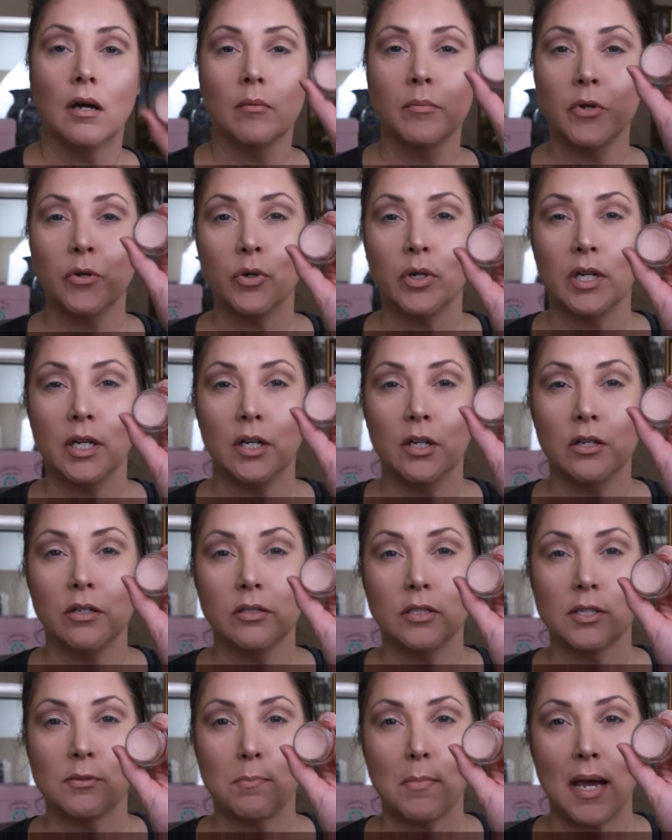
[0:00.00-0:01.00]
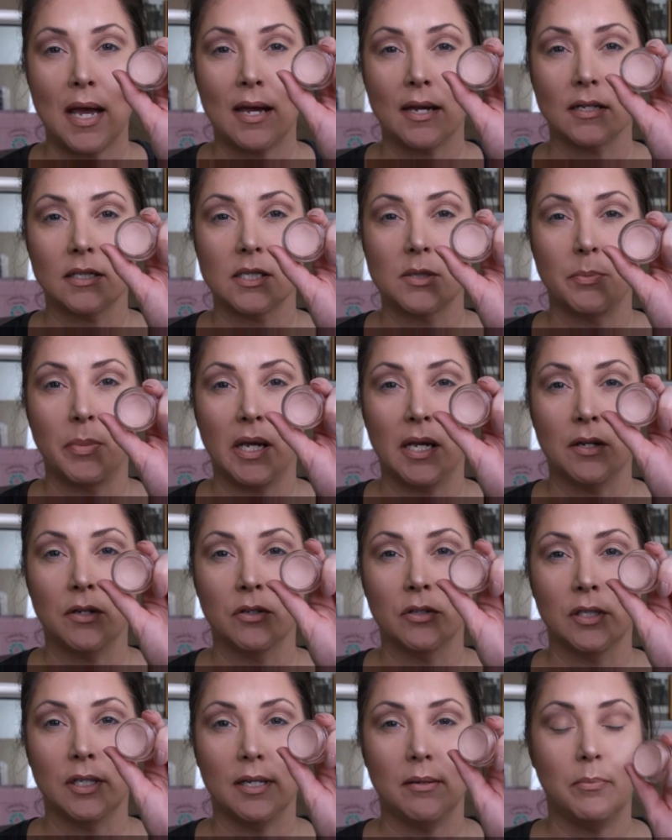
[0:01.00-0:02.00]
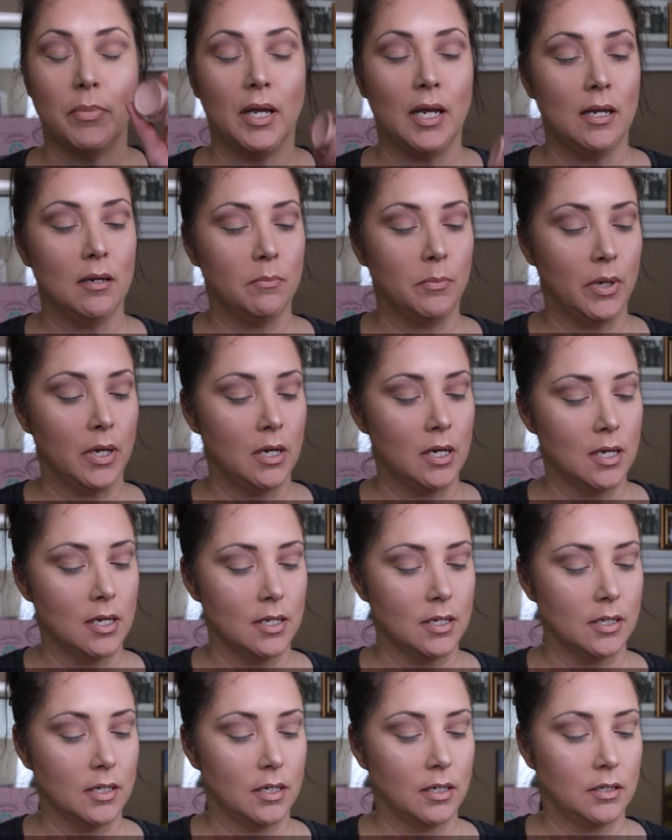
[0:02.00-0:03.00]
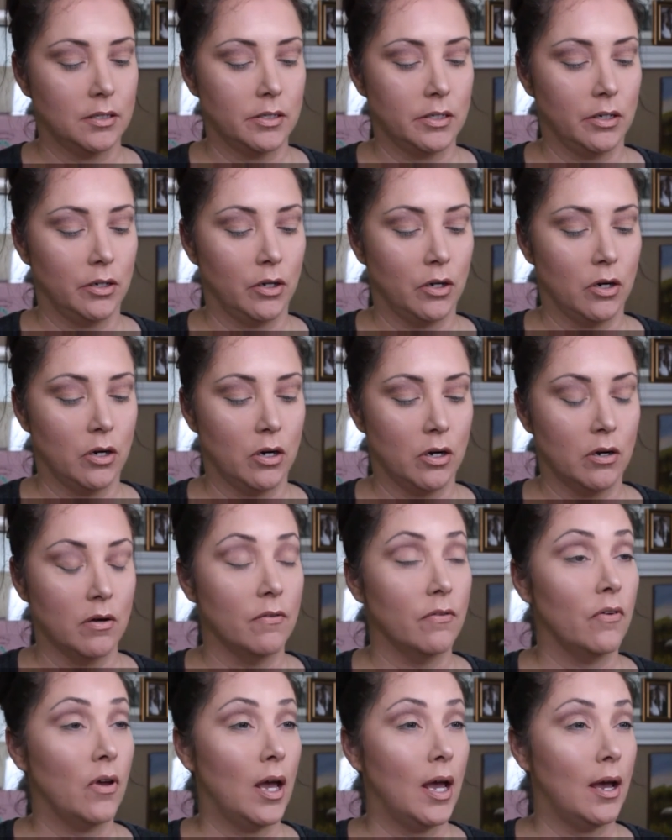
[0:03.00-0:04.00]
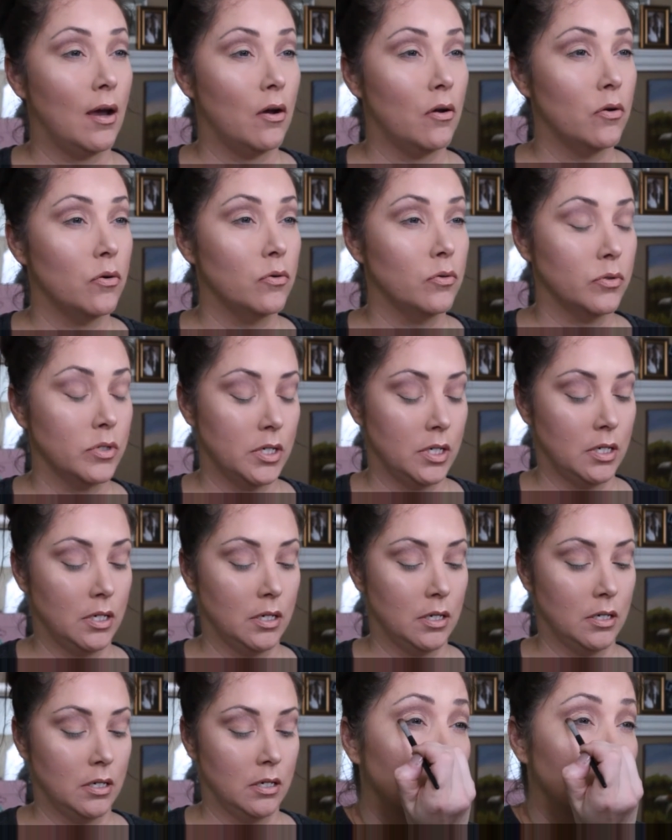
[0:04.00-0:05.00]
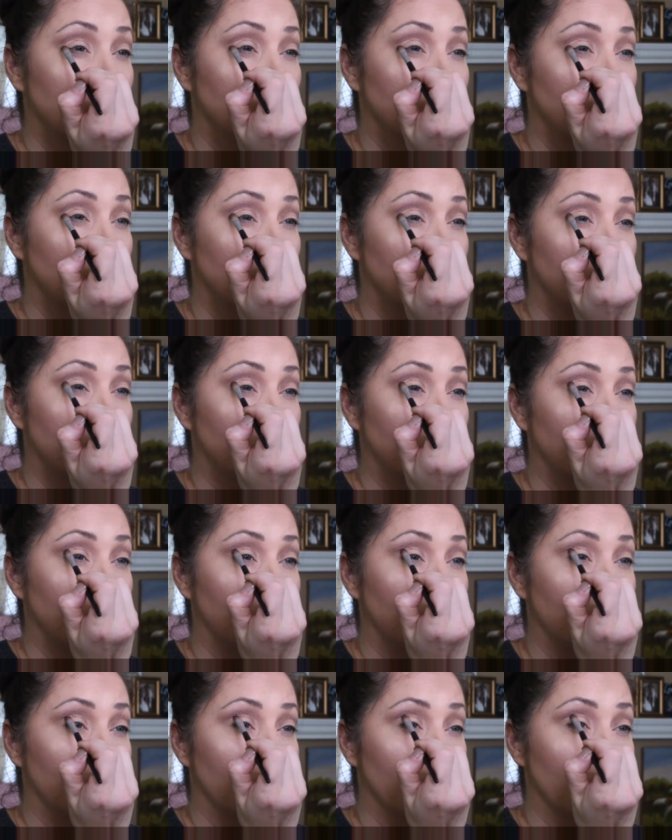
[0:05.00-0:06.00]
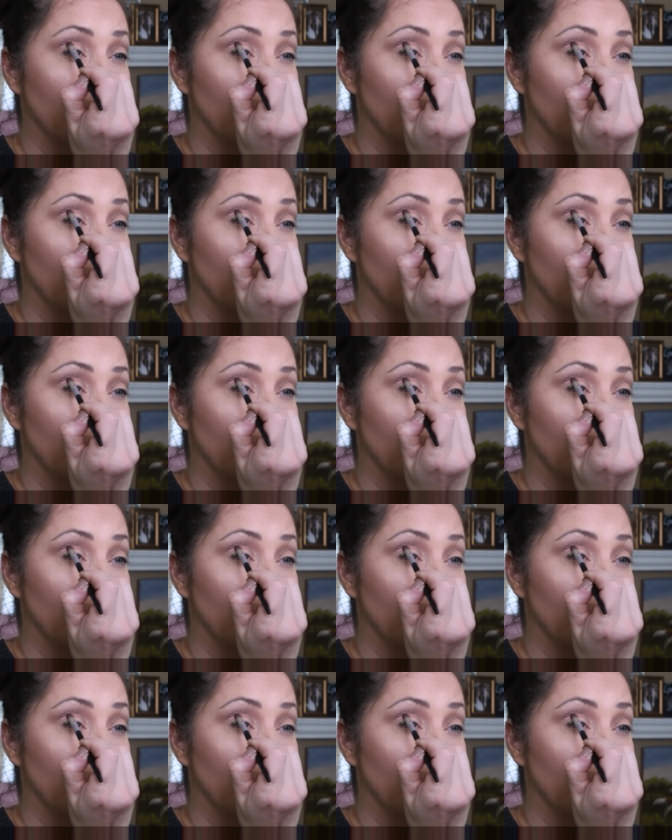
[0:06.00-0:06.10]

I'm going to use MAC's Painterly Paint Pot to carve out kind of a cut